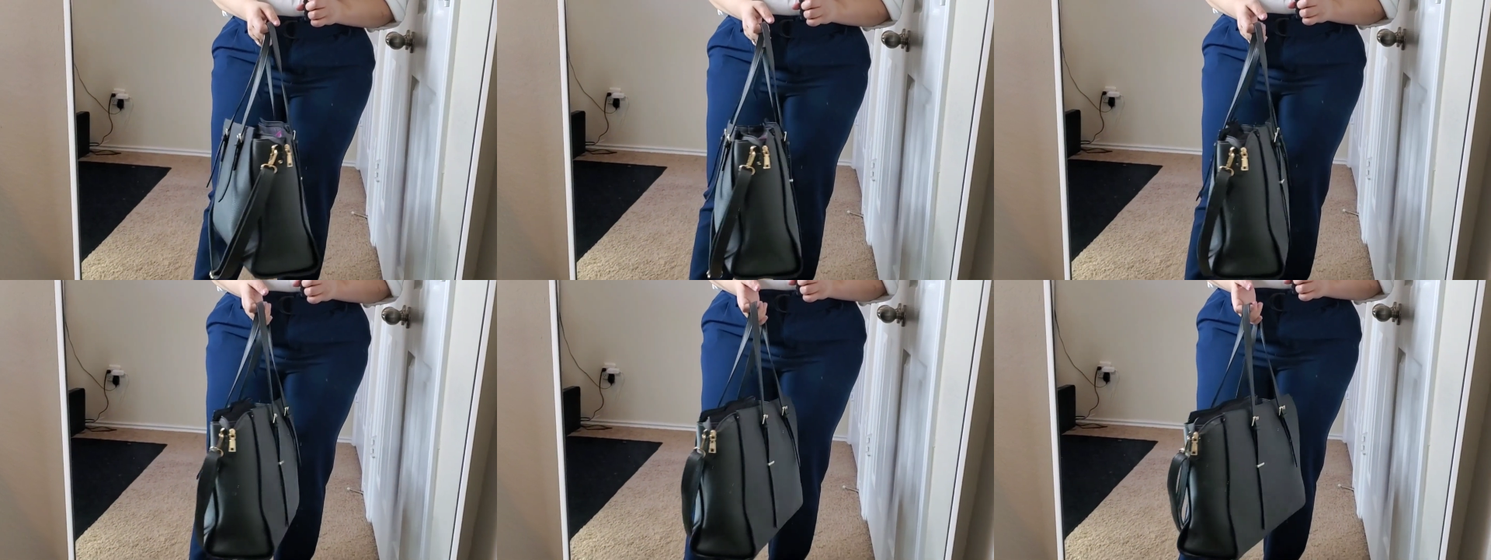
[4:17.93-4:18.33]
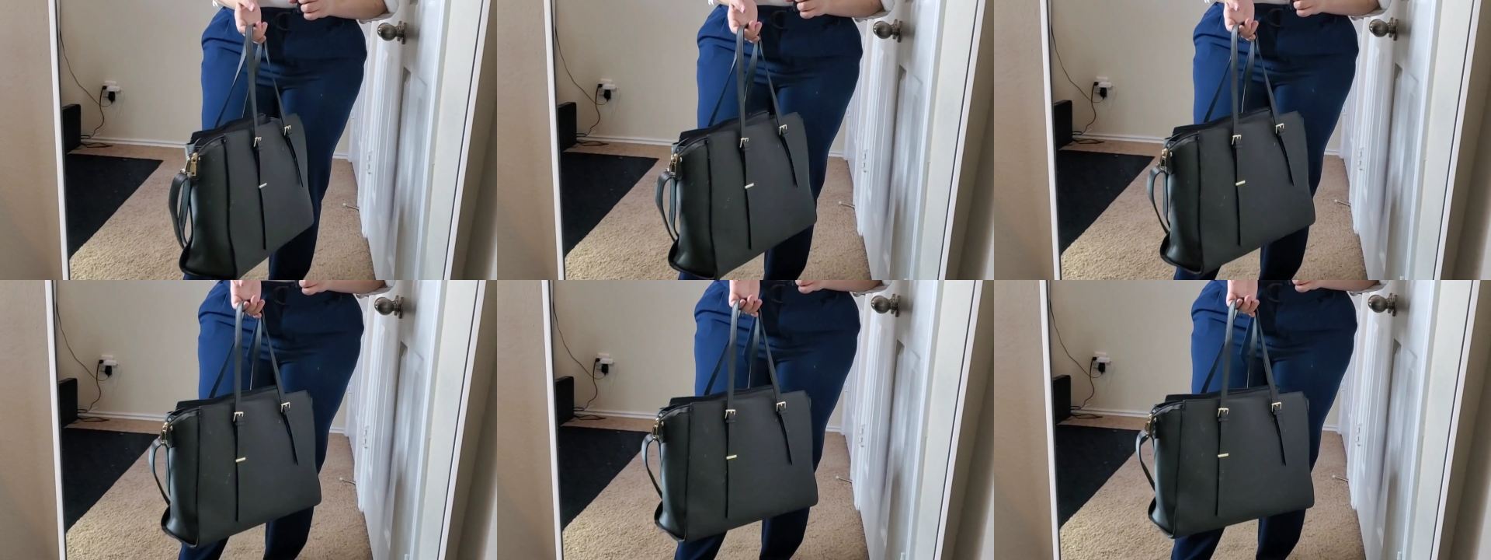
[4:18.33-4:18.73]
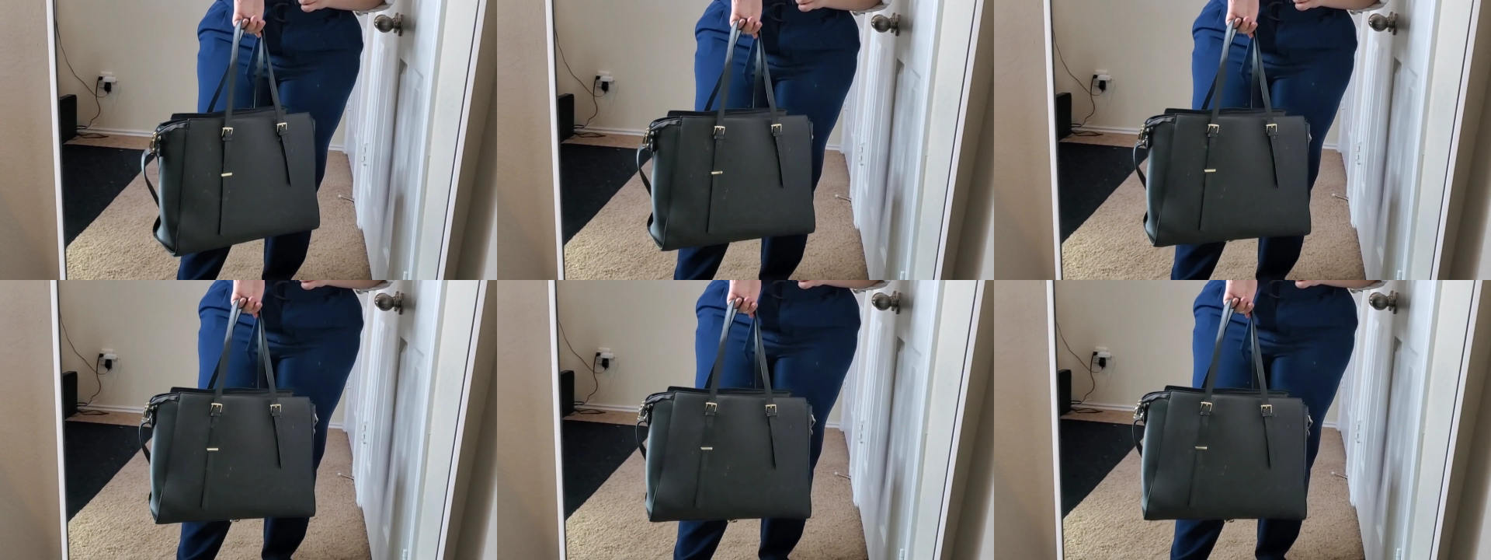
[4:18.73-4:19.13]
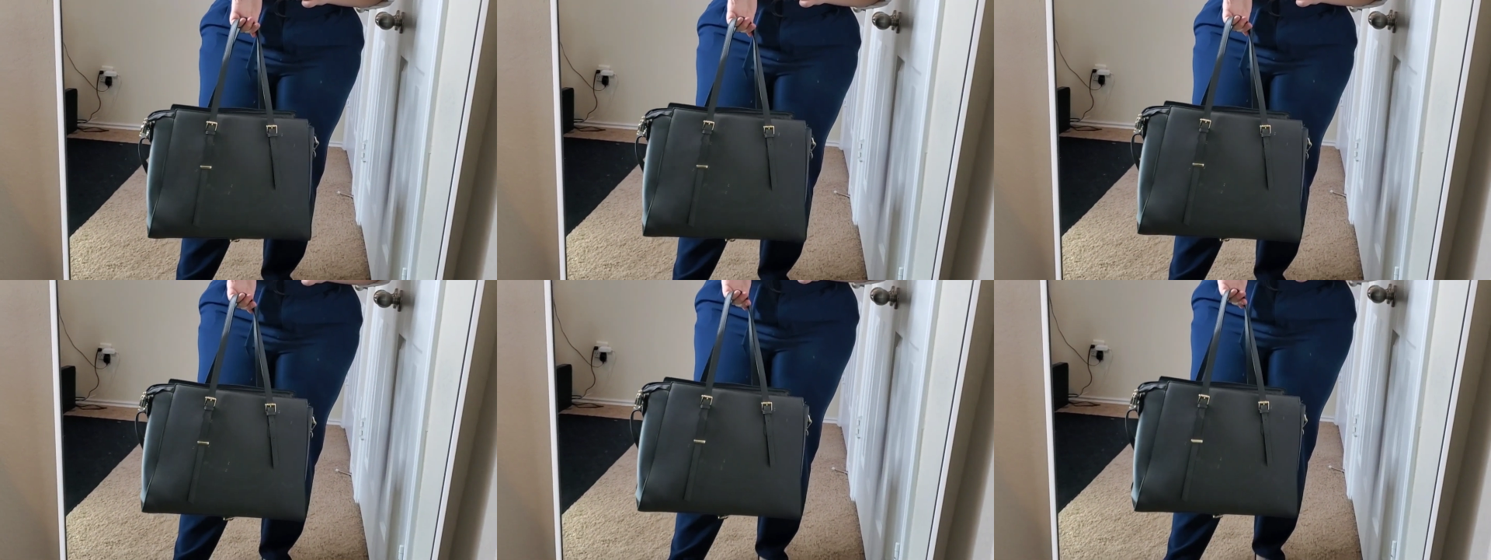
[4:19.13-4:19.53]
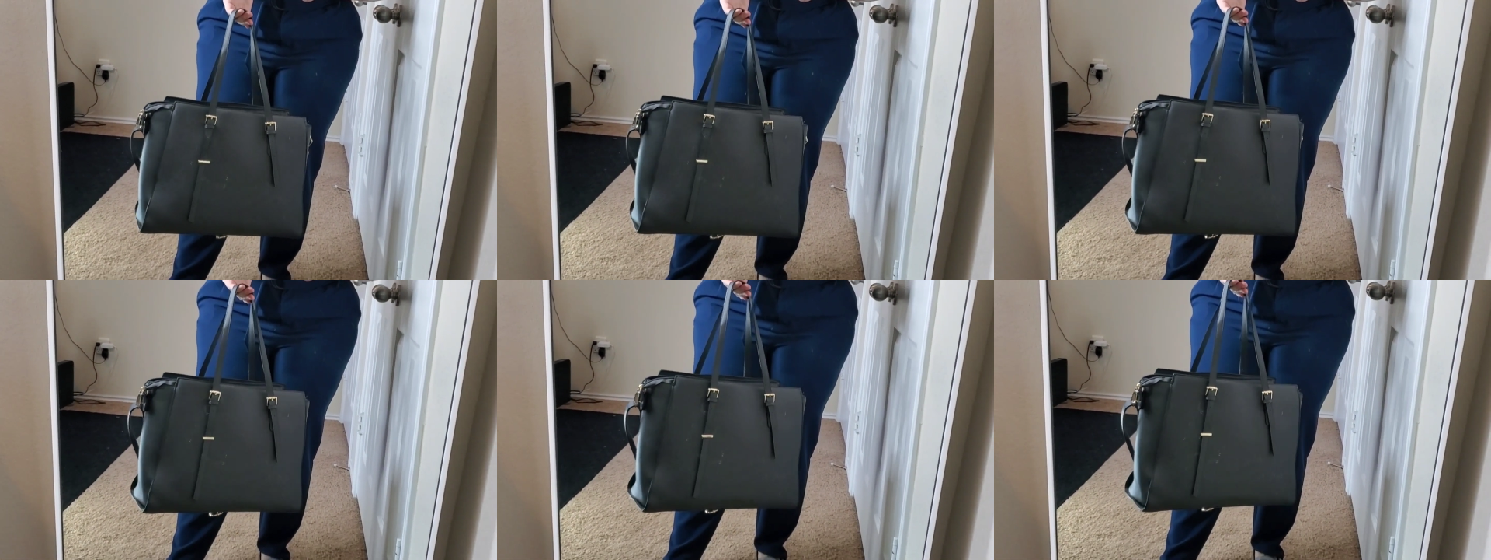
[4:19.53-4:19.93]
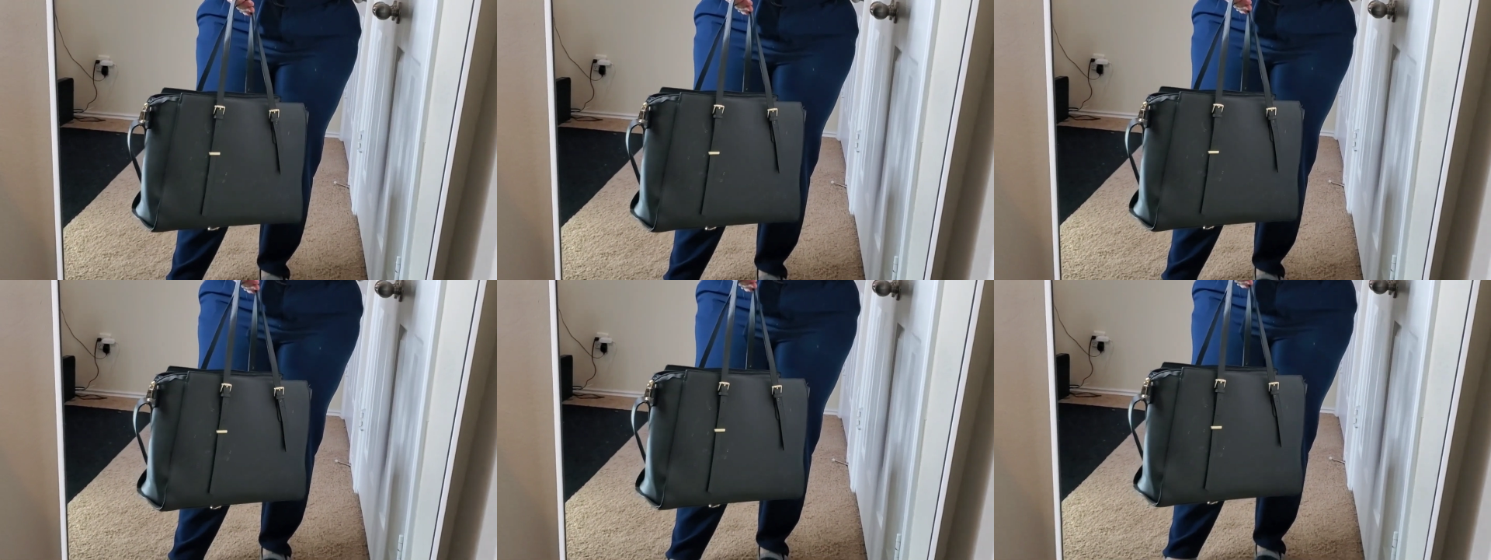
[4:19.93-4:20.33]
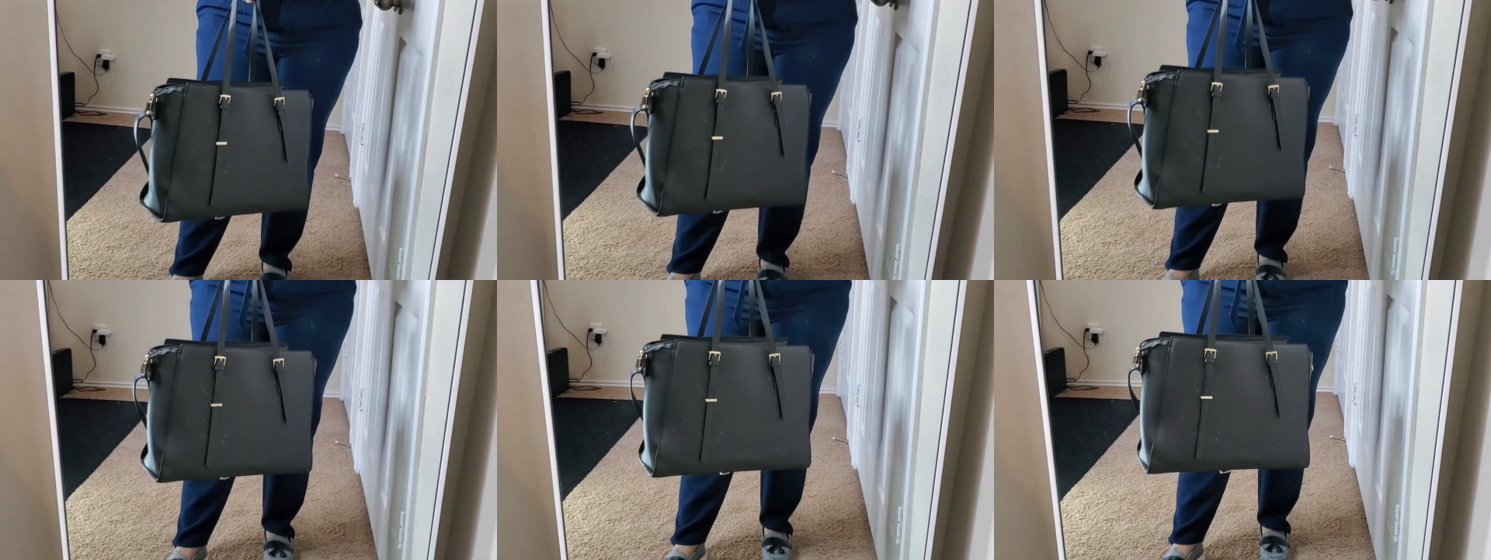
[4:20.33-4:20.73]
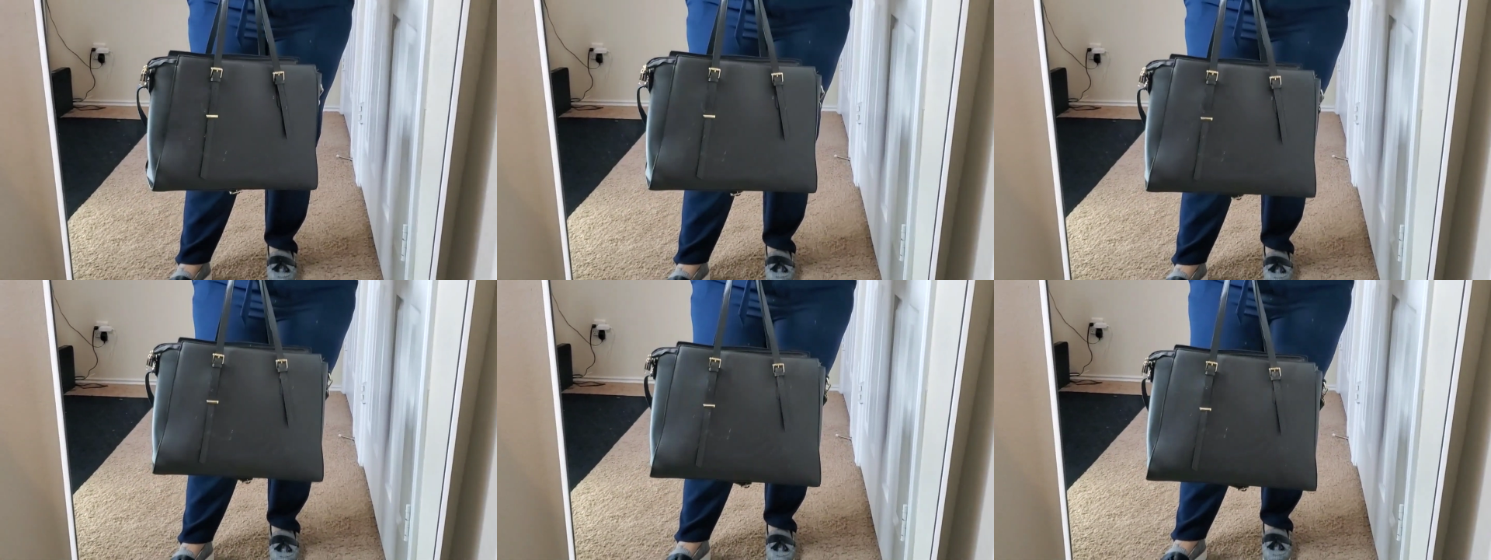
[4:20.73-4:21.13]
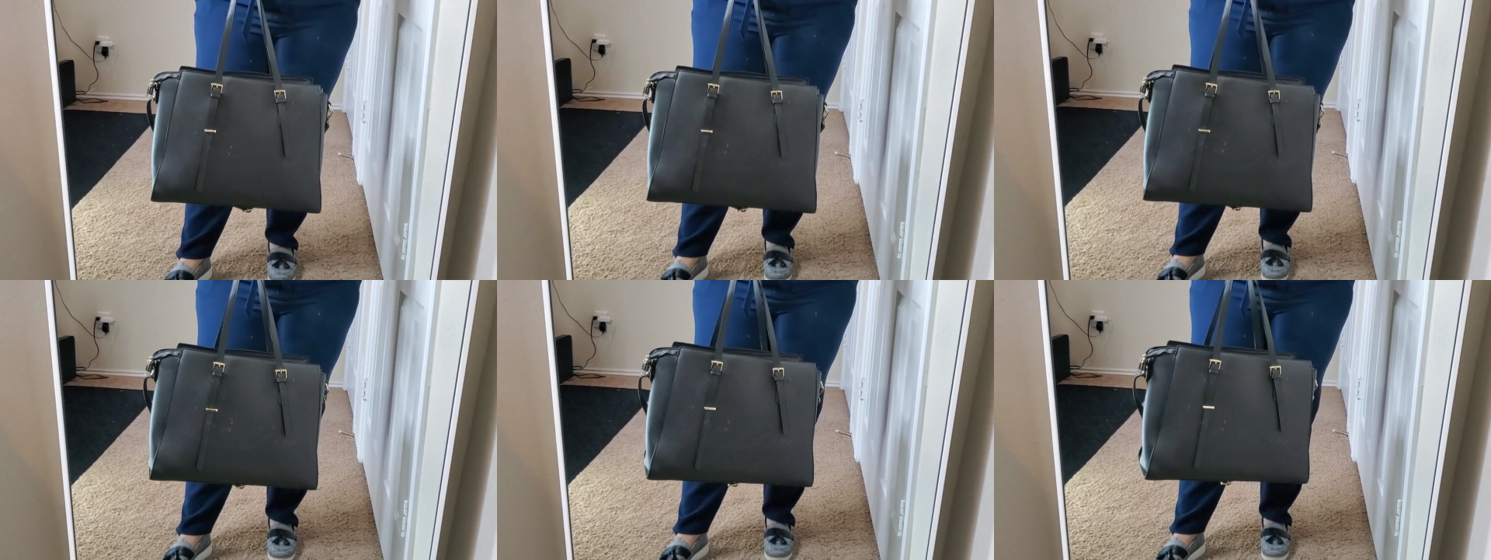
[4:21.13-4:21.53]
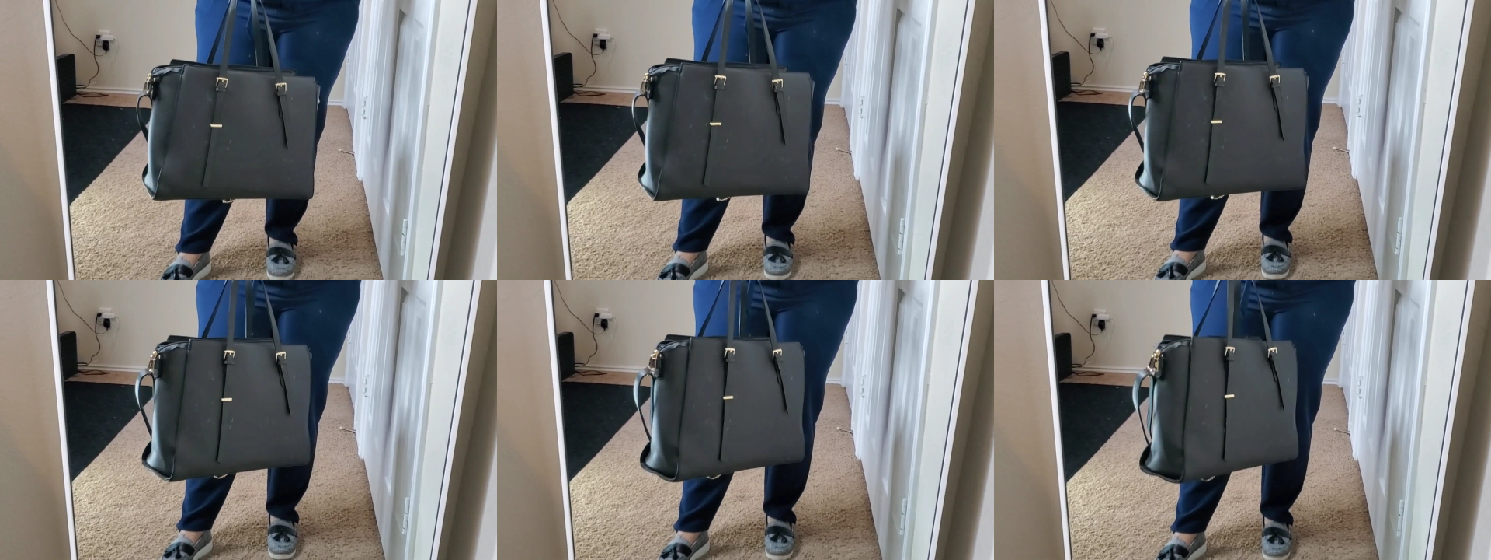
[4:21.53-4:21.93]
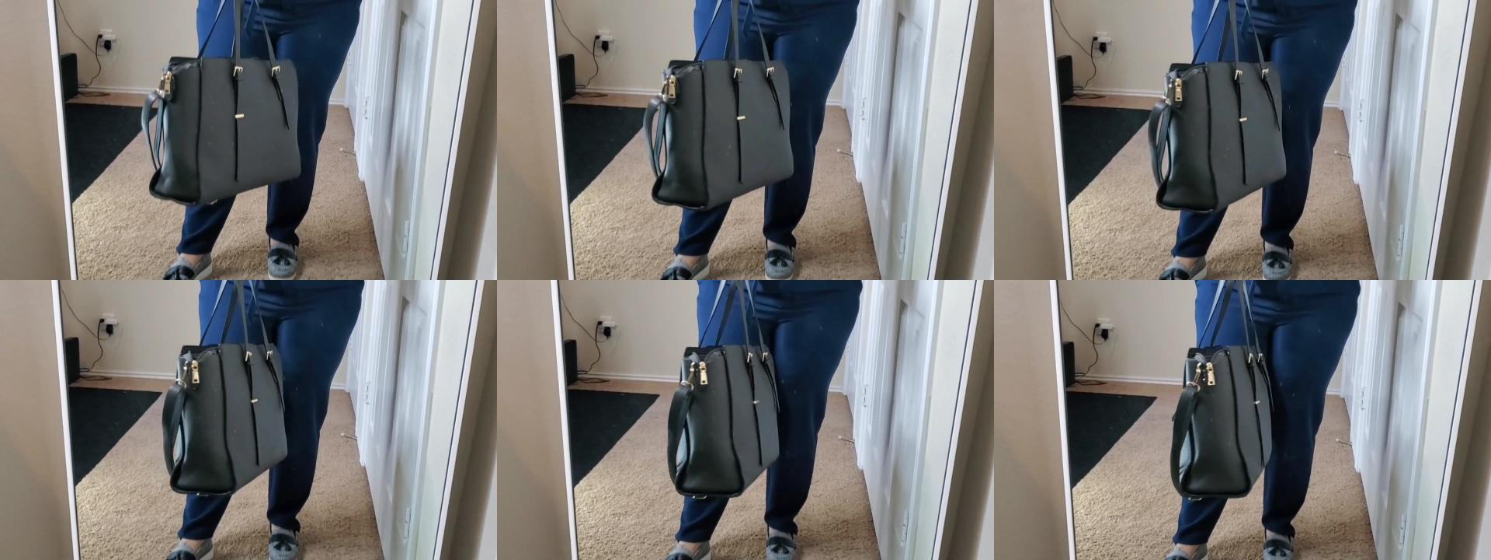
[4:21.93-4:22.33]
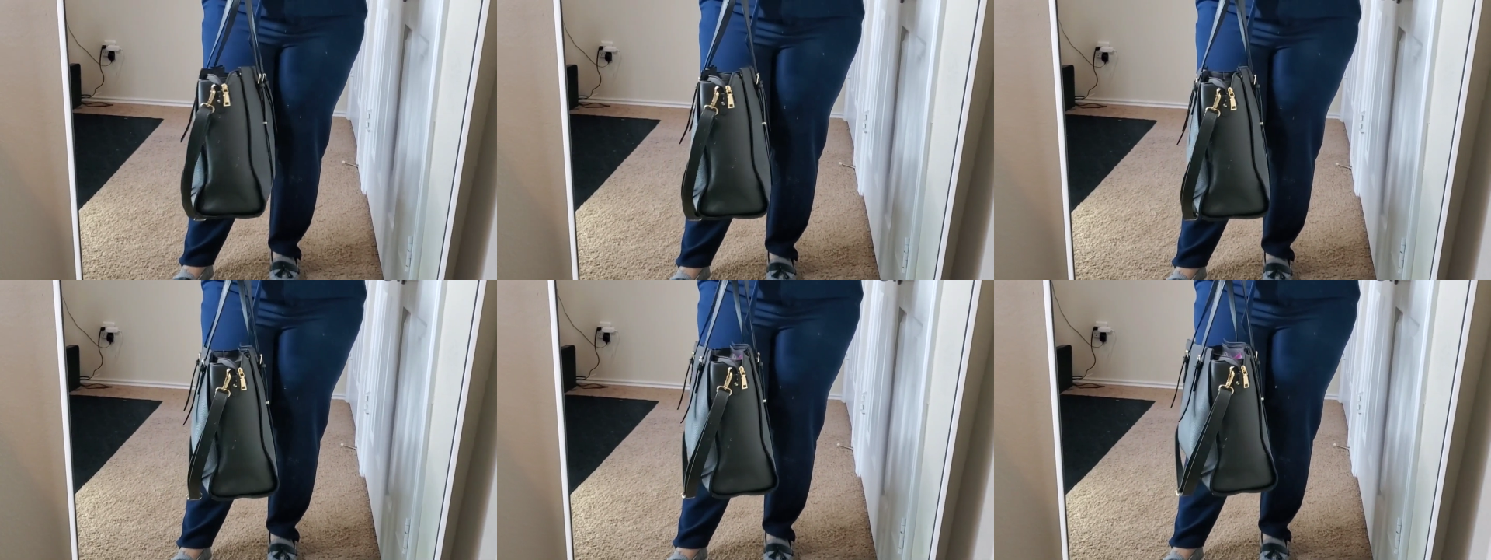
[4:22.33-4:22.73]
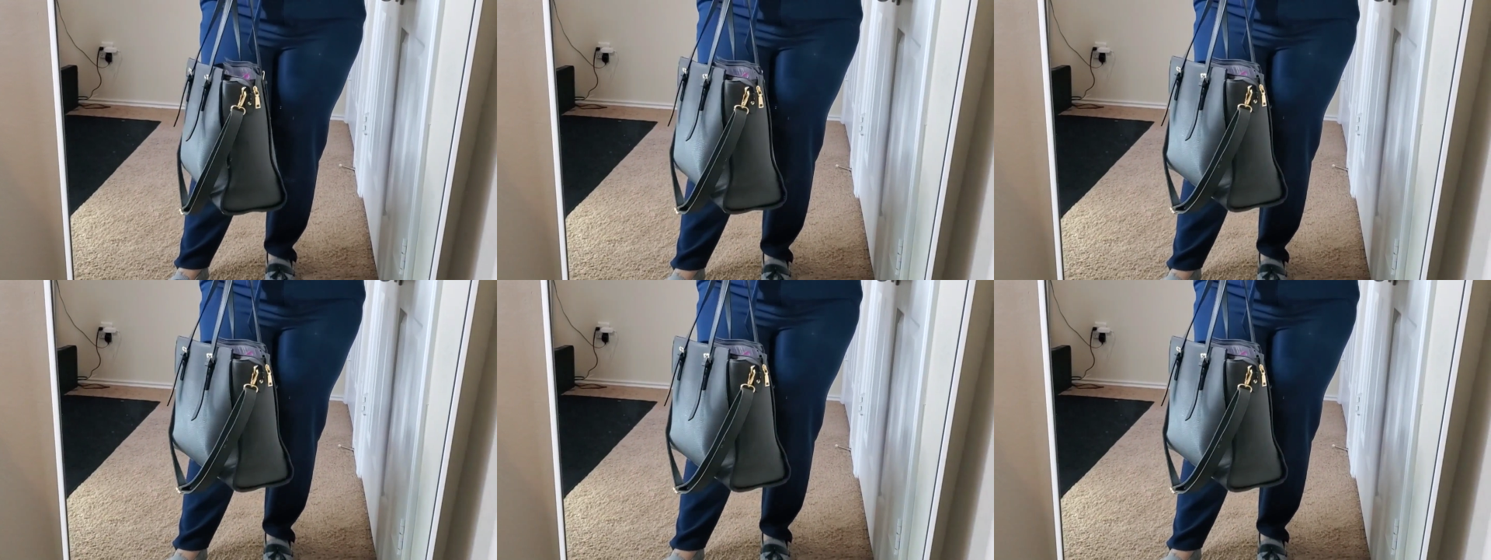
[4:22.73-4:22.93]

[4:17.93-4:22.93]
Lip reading: [unreadable: no face in view]